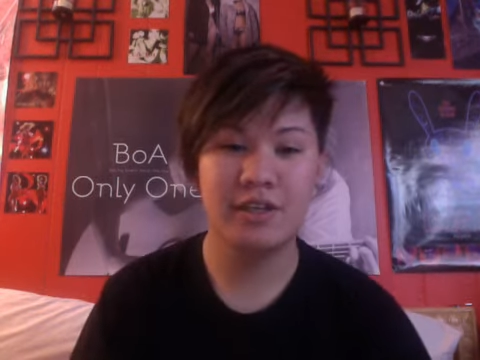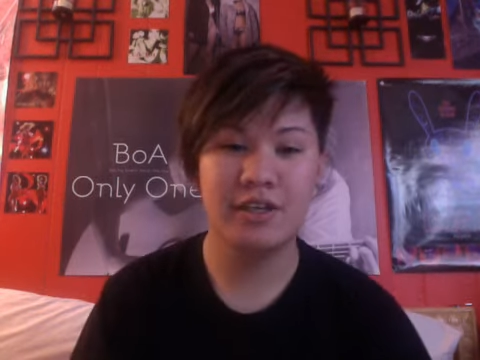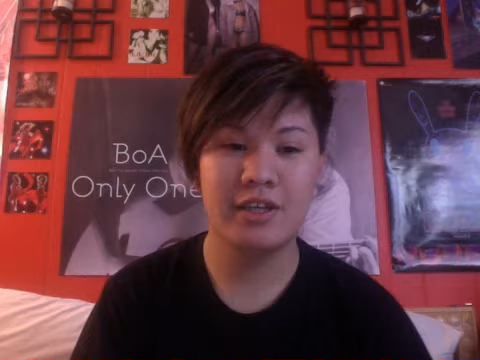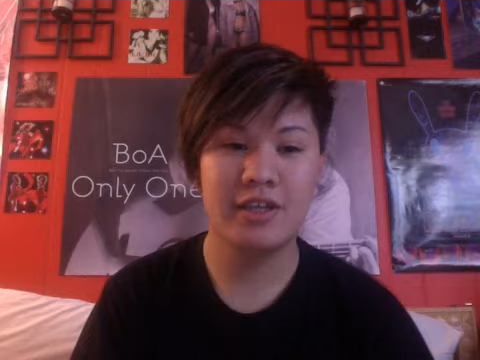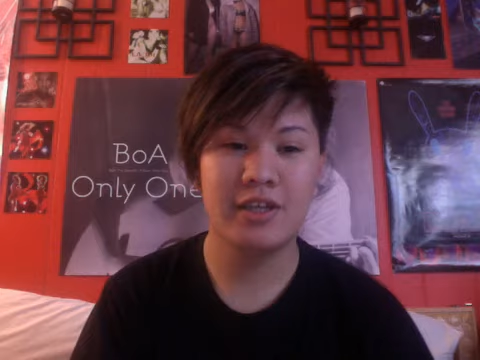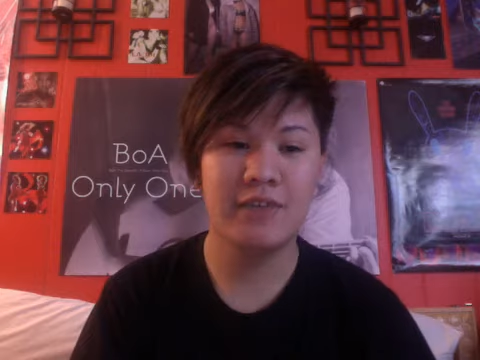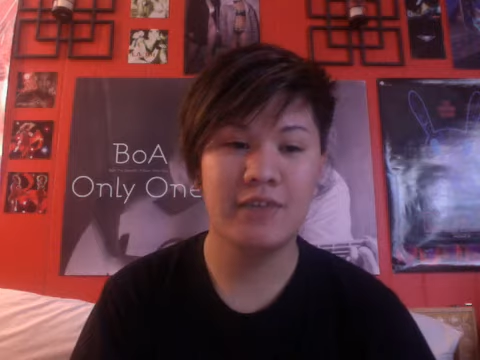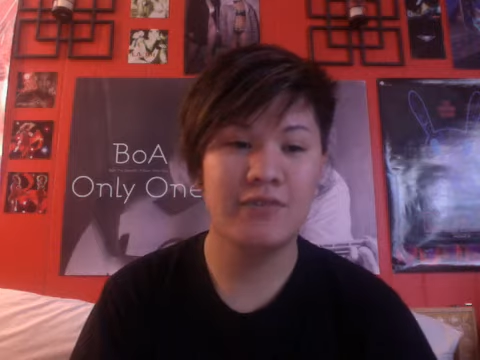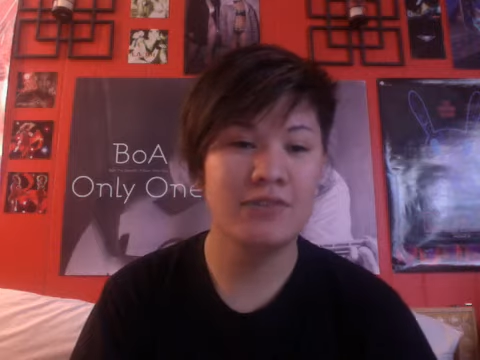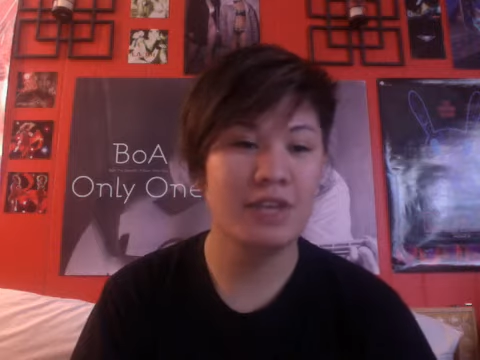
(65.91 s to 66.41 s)

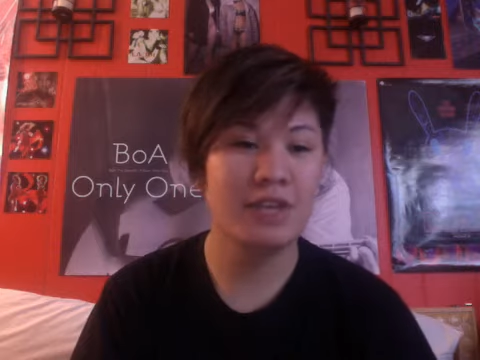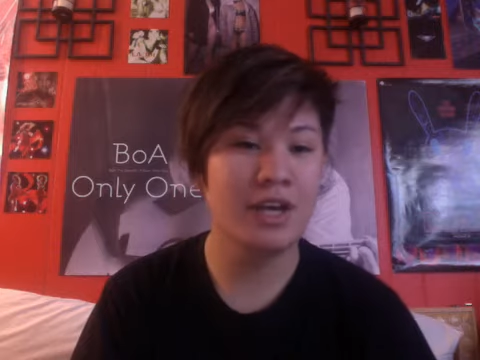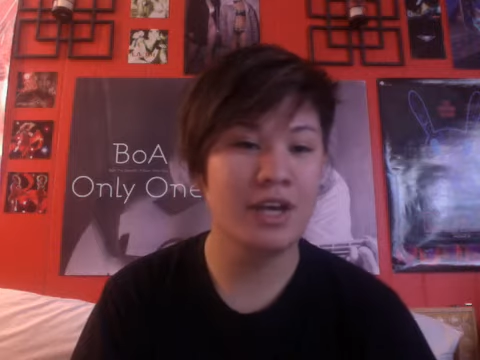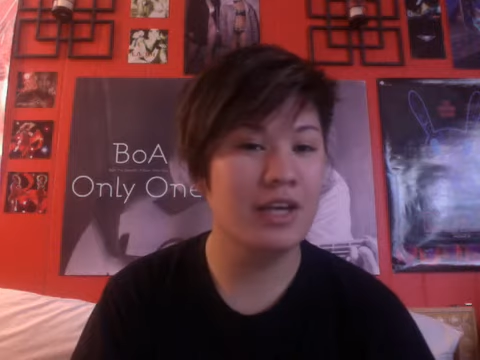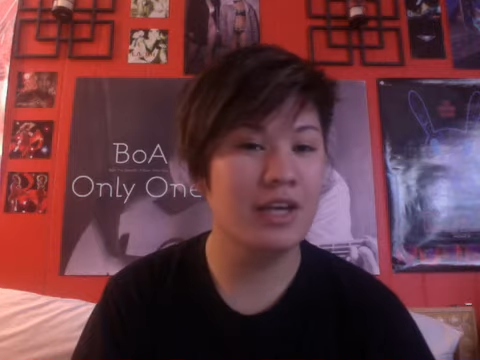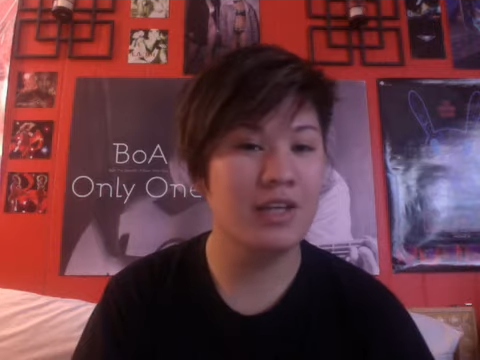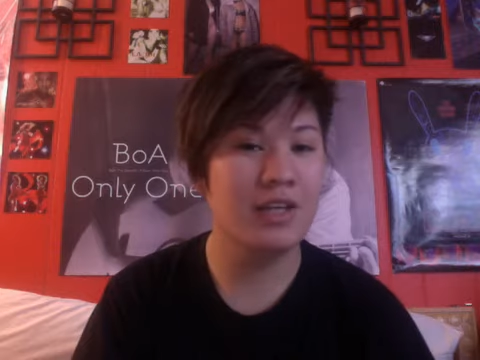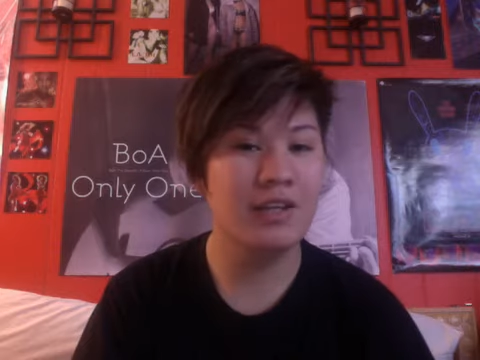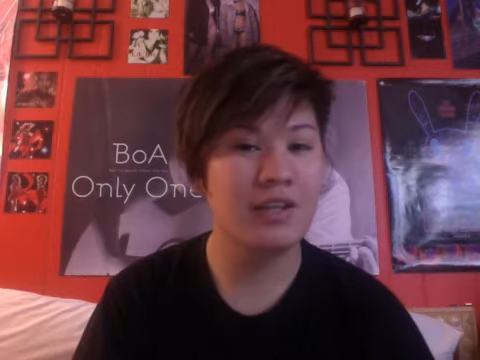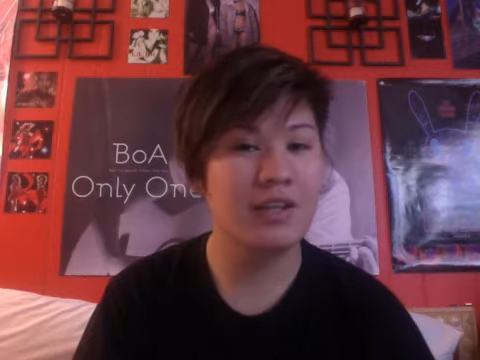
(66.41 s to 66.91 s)
If
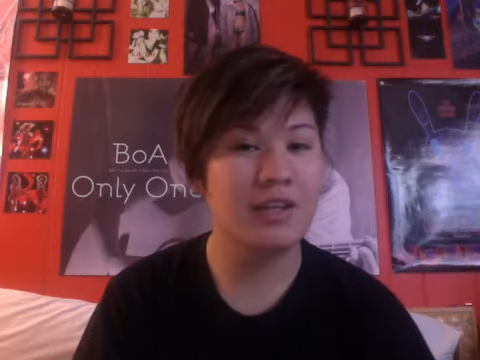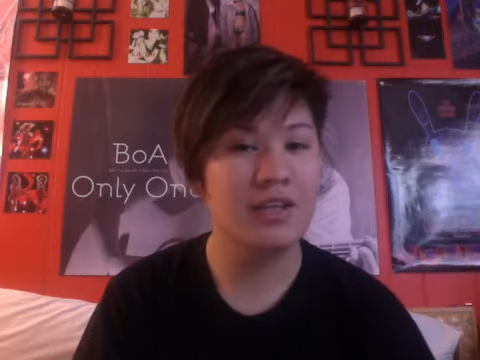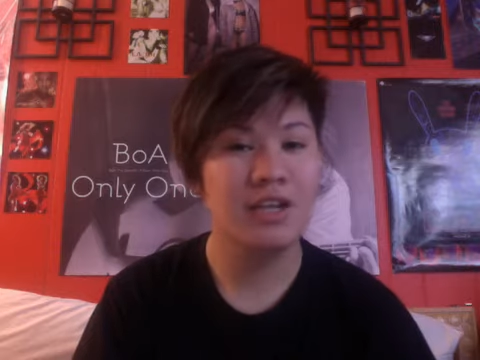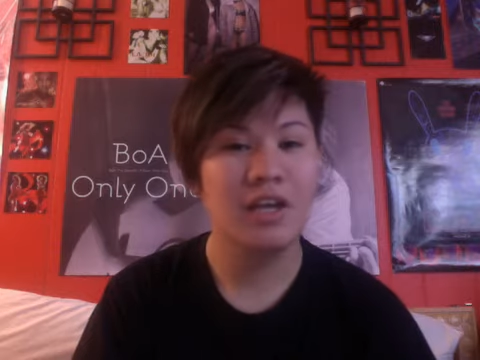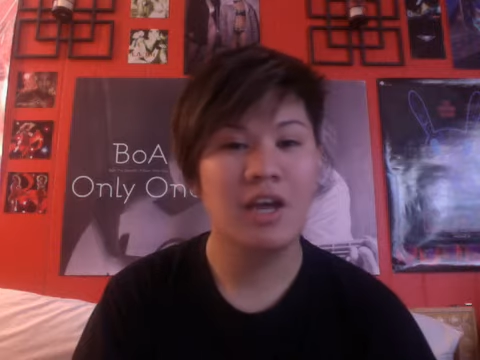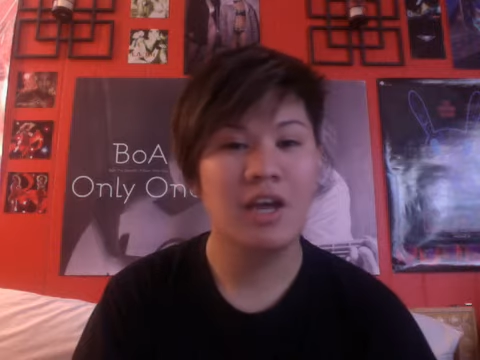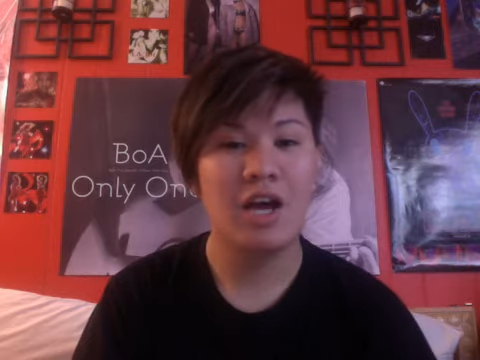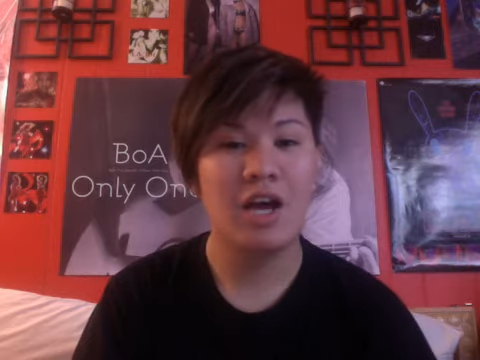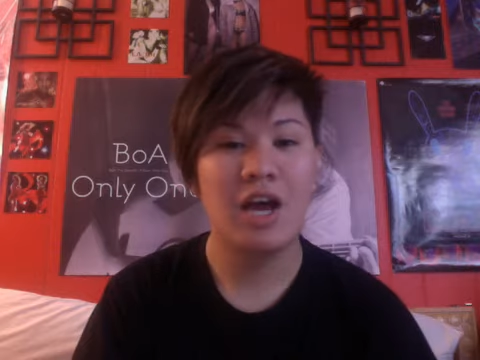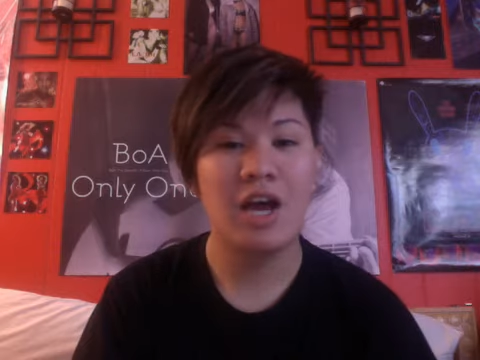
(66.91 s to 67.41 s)
not,
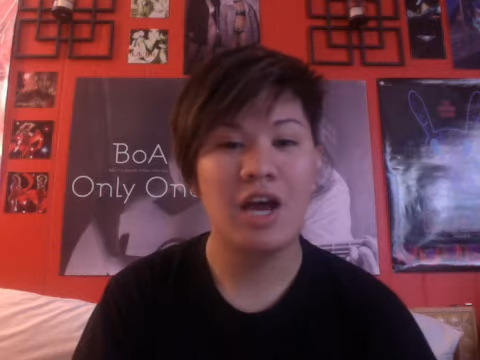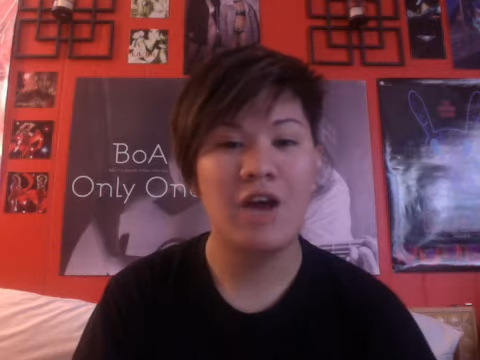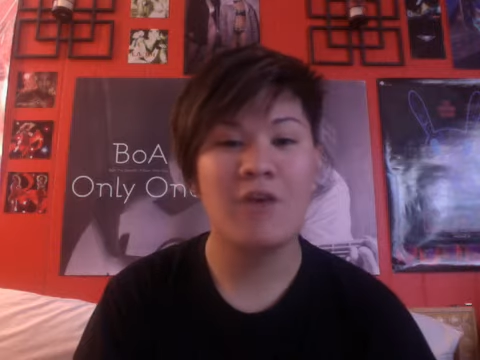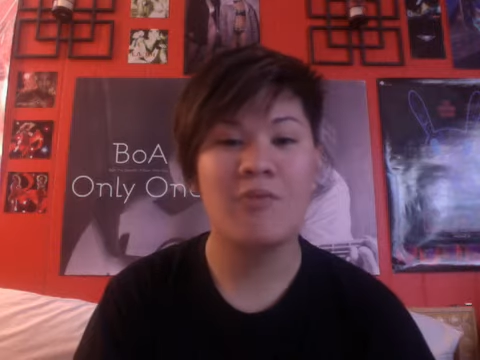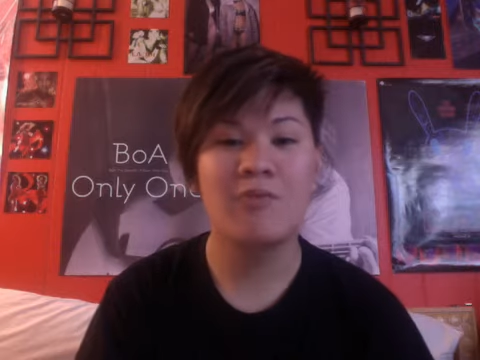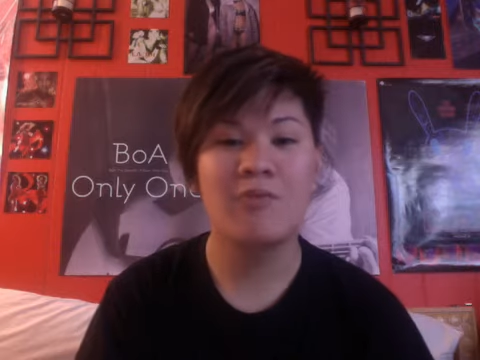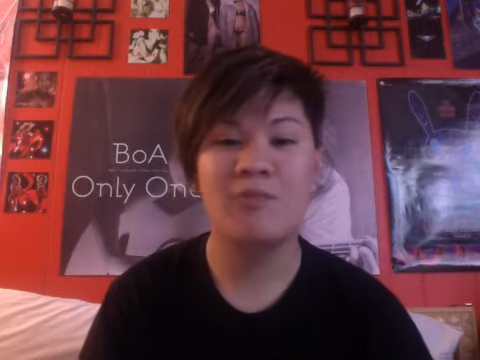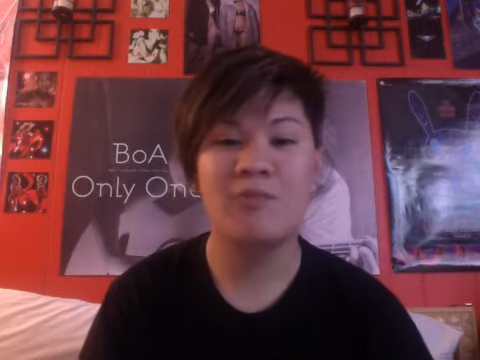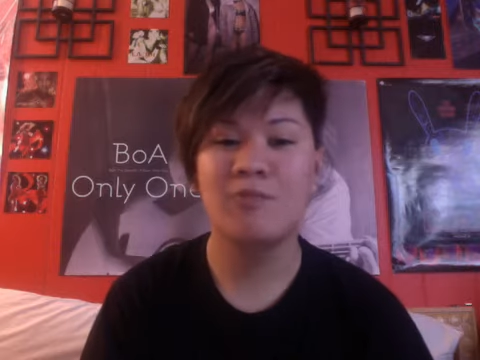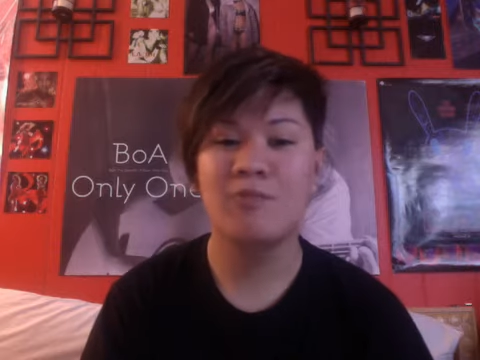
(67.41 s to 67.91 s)
I
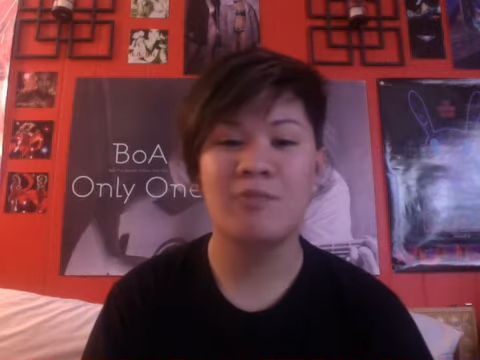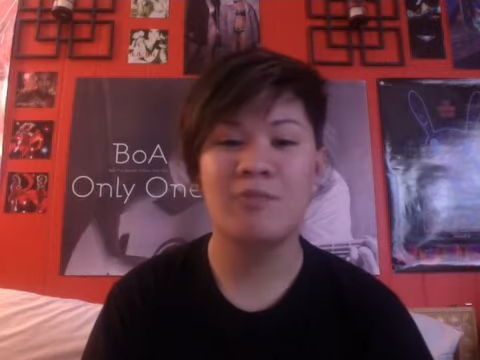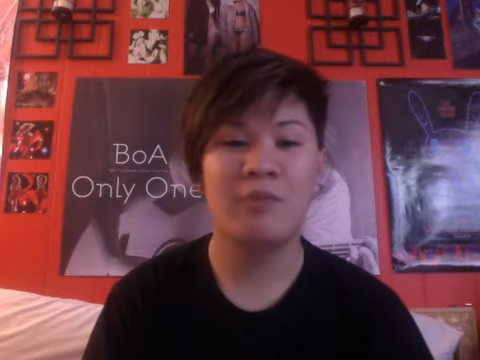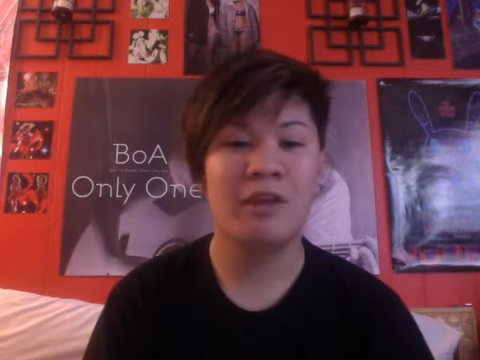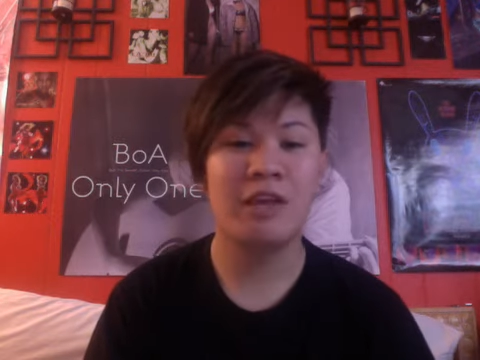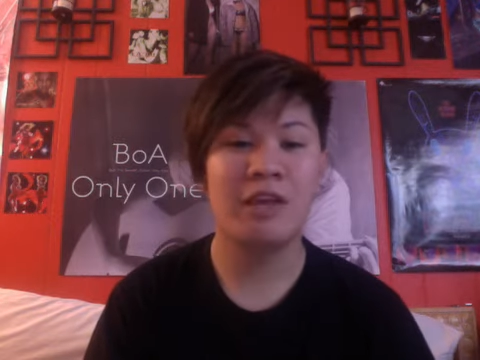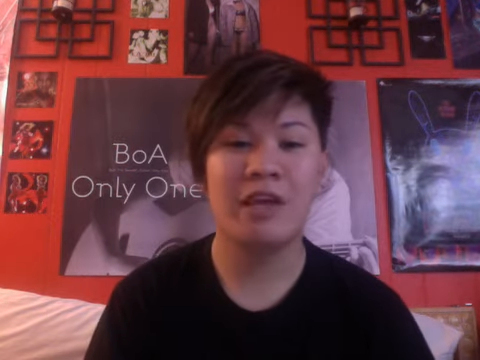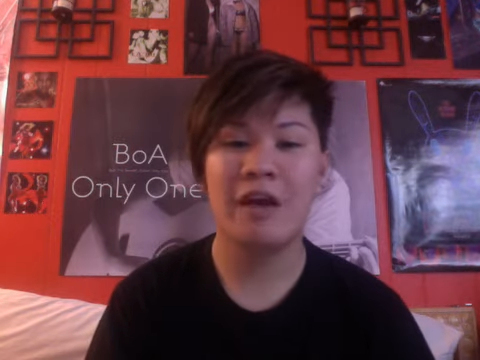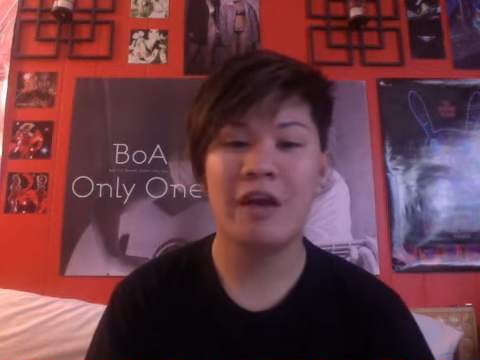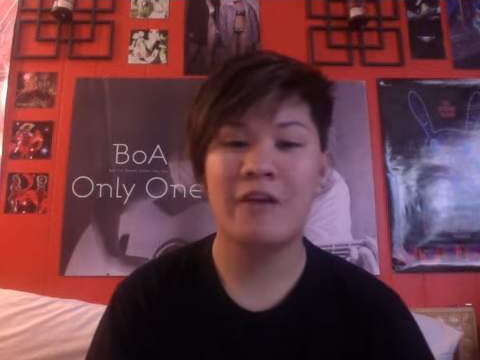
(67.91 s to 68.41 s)

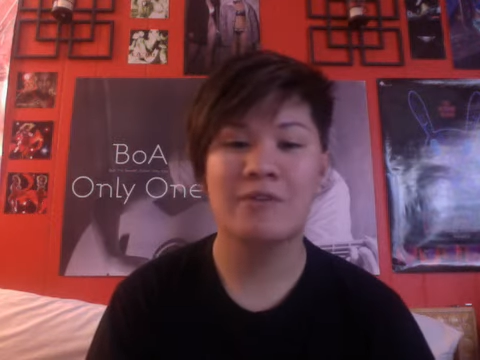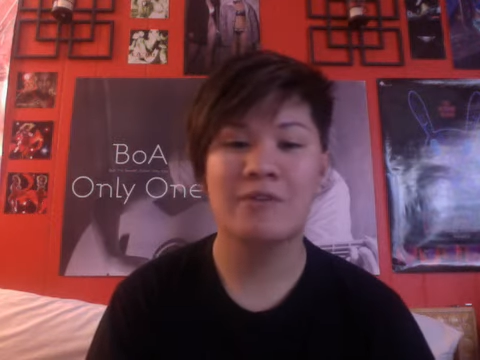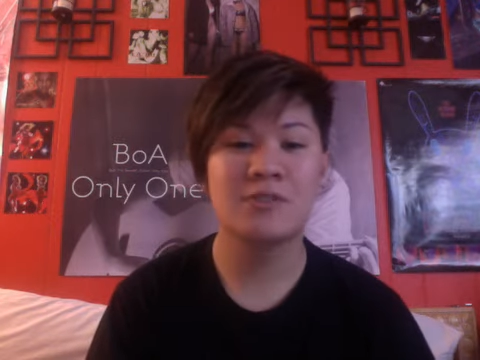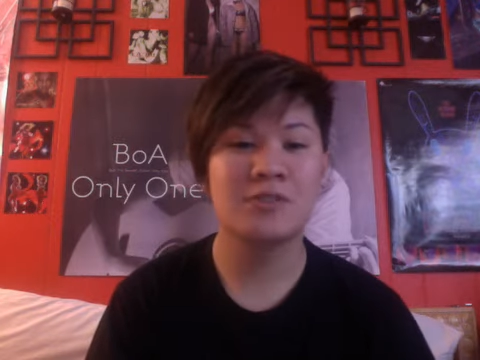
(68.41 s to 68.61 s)
may have